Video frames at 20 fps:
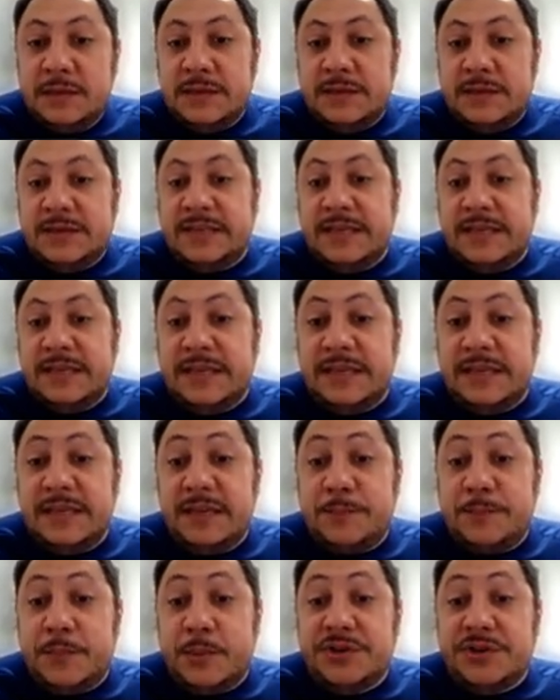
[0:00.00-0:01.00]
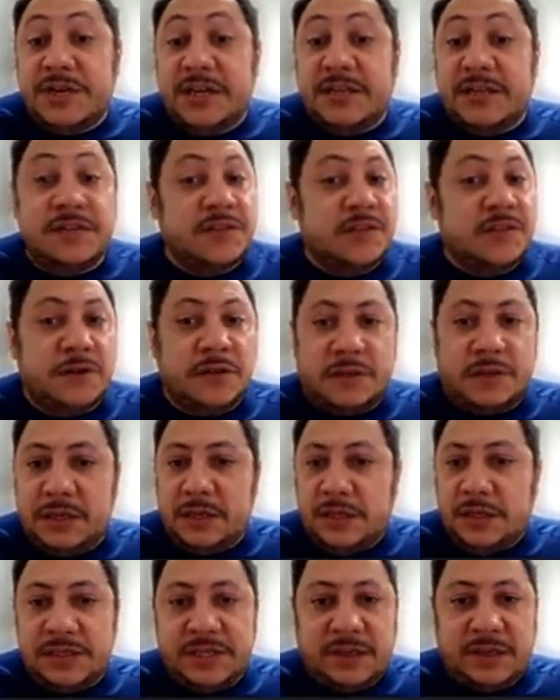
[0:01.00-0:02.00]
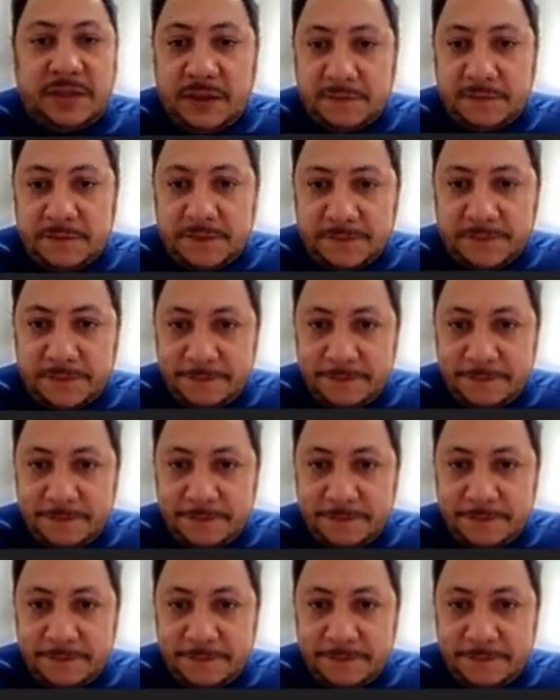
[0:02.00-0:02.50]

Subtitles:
such that the projection is not injective.